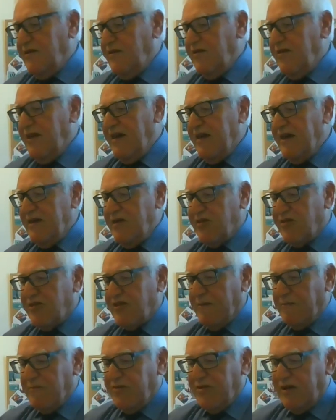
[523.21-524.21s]
there is
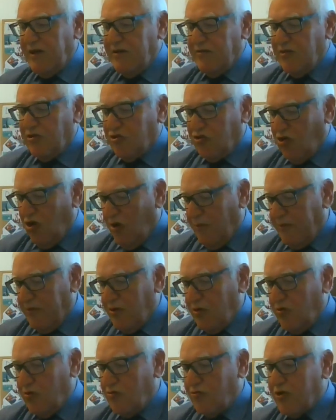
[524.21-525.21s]
something at the top
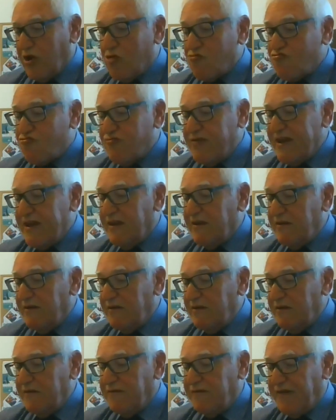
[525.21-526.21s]
called a
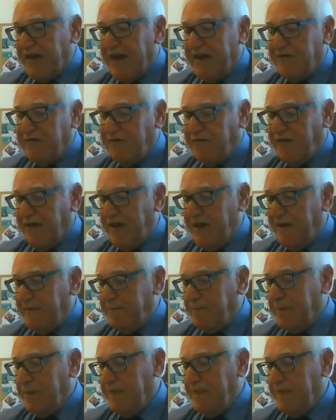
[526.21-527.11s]
regal fanfare.